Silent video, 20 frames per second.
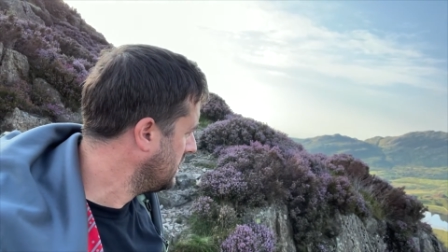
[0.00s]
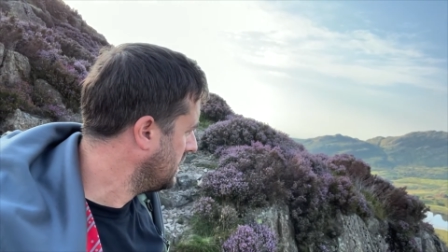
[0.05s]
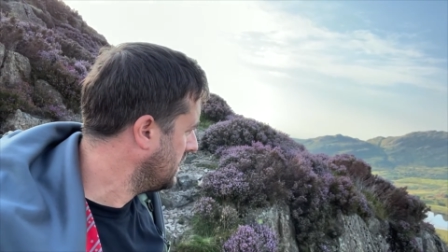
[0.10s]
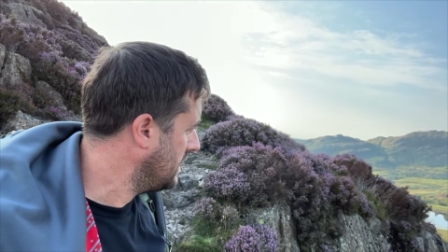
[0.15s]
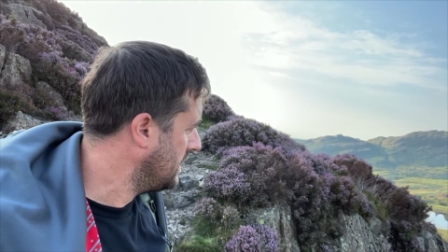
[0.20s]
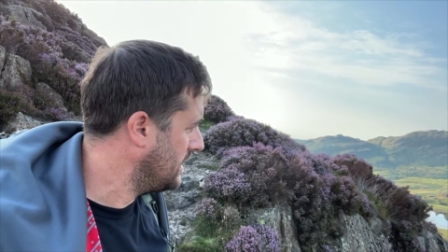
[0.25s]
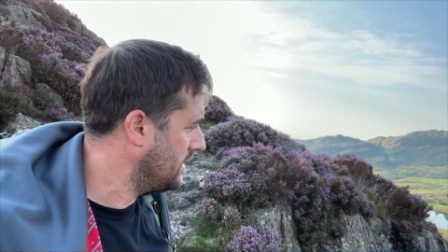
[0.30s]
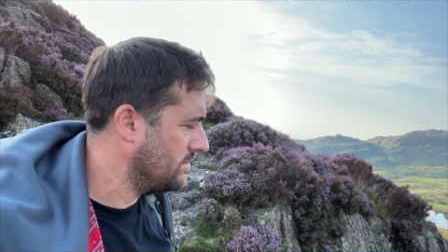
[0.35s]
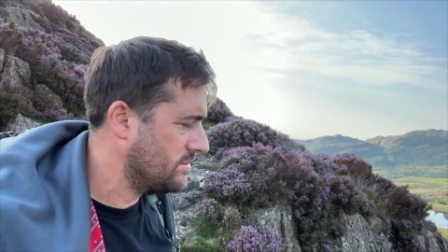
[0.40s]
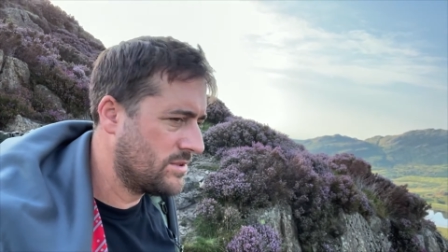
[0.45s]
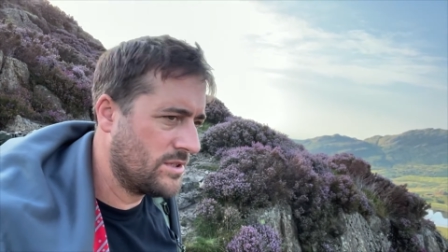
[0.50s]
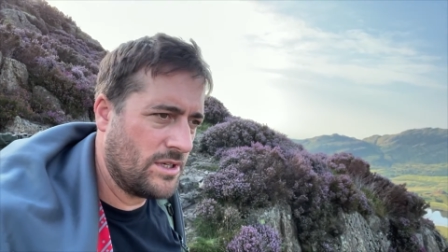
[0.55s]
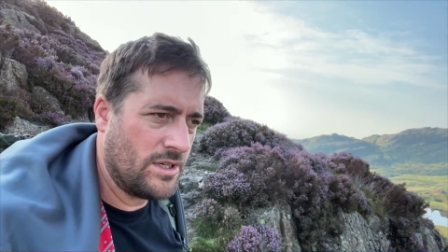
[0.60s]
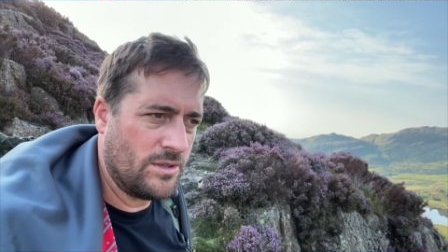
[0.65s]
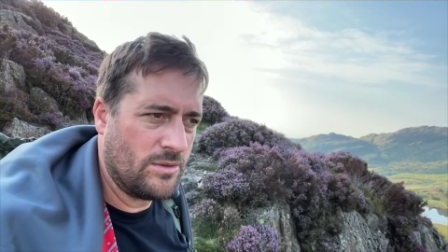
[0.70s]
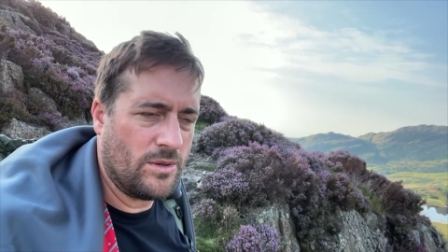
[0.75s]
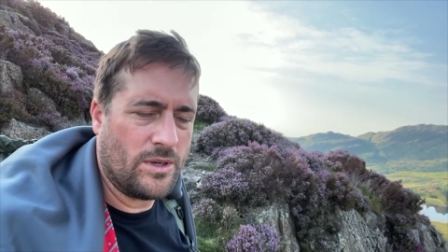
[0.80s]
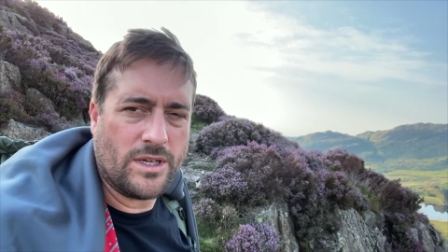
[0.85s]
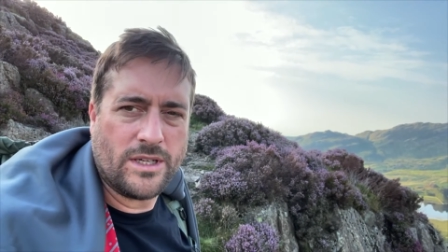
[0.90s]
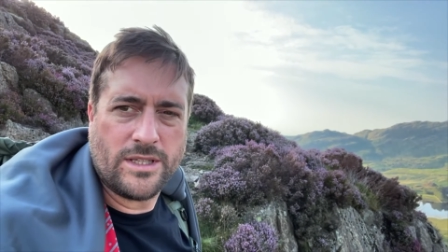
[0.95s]

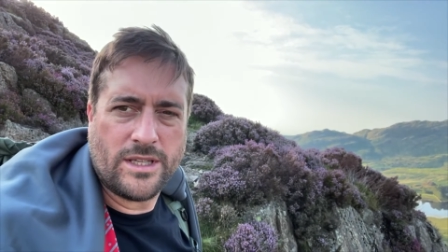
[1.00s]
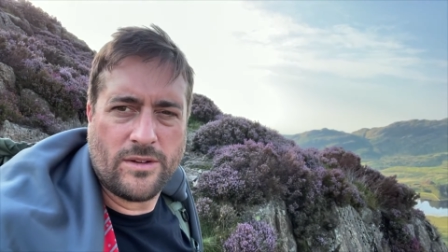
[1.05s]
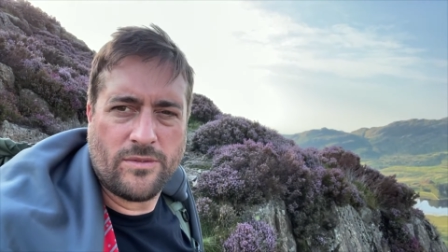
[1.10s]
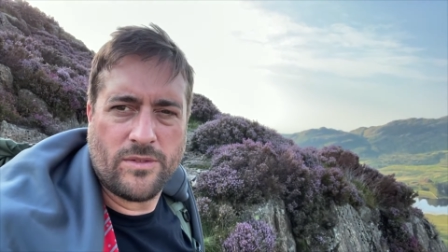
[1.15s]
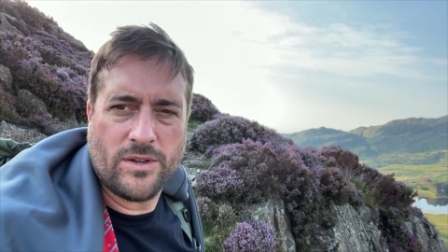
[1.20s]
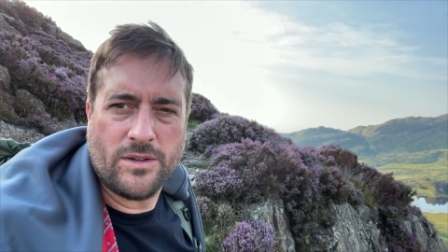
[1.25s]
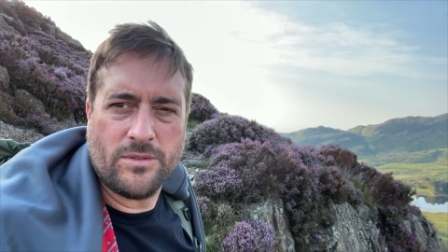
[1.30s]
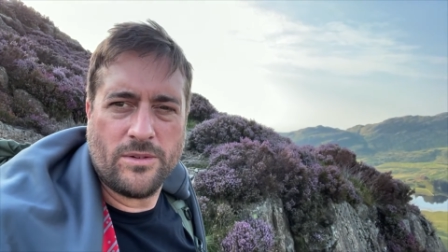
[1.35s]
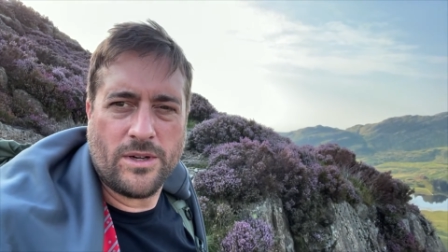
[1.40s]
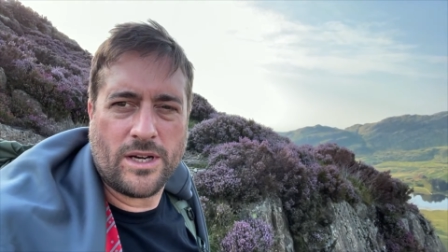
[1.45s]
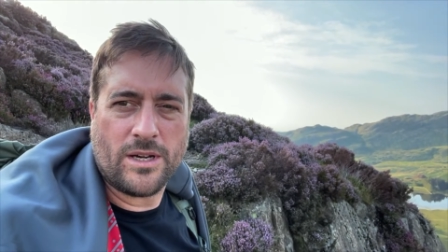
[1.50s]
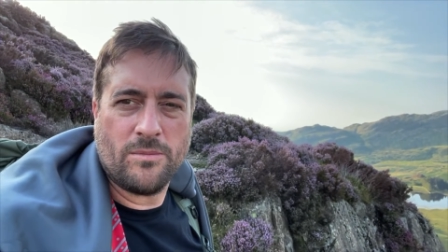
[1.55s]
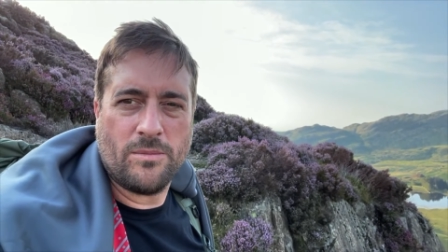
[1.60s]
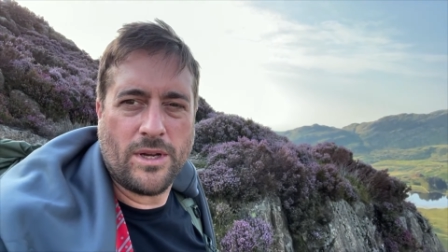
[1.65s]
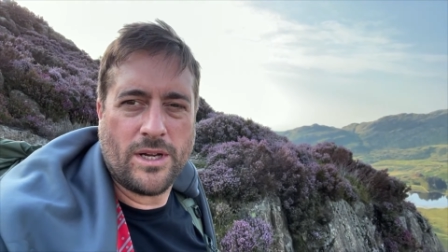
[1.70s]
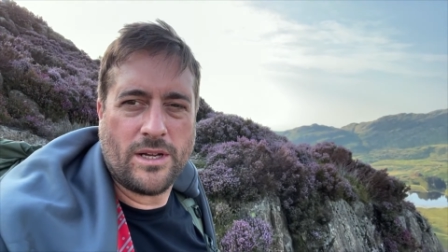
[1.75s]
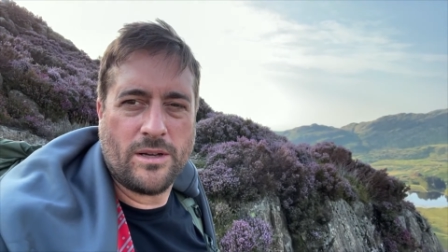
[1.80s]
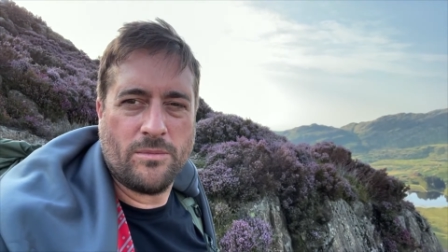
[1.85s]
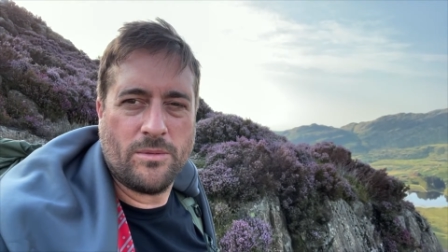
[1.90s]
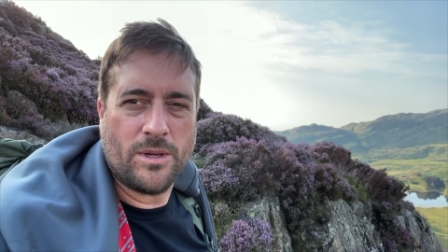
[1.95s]
So I could definitely
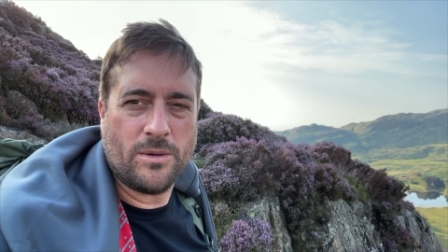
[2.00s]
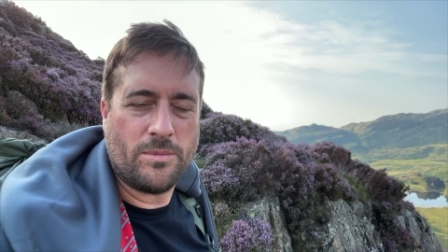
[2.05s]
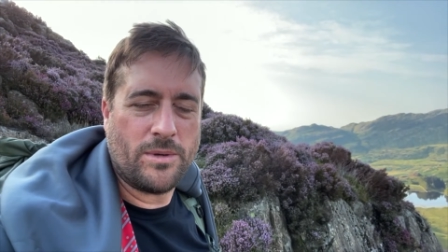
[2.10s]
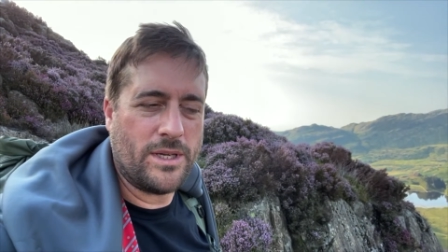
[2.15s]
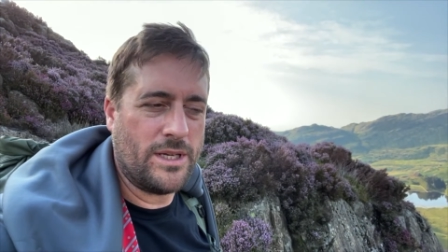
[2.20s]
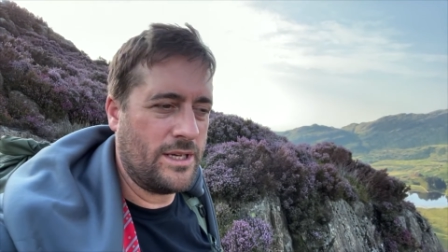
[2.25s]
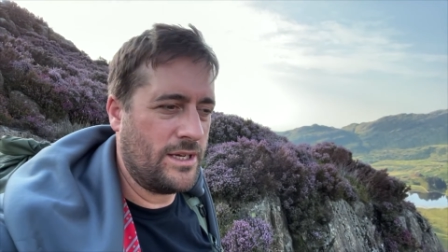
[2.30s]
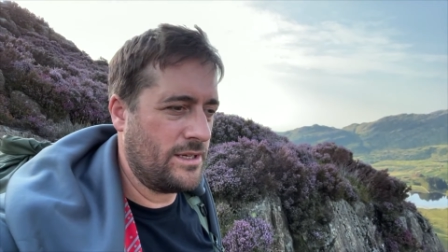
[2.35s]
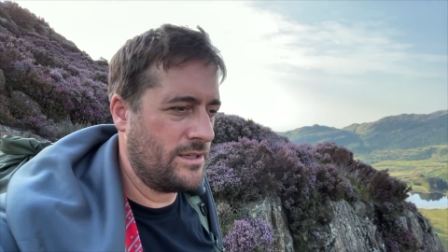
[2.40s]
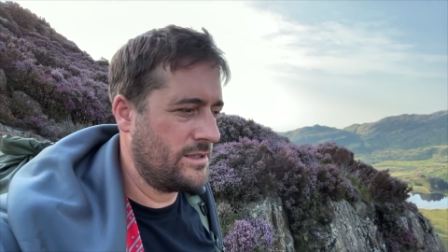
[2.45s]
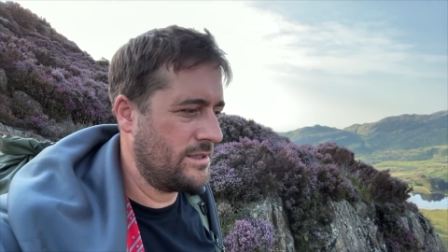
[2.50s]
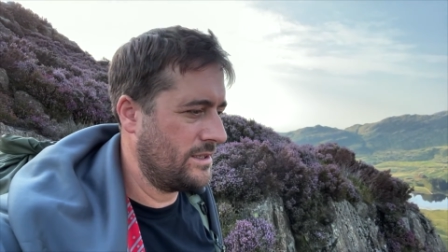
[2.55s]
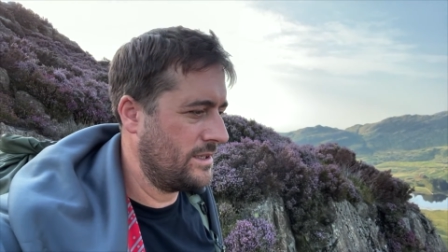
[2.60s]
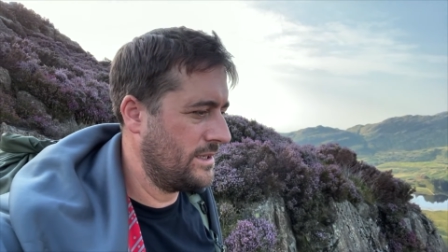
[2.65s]
recommend coming up here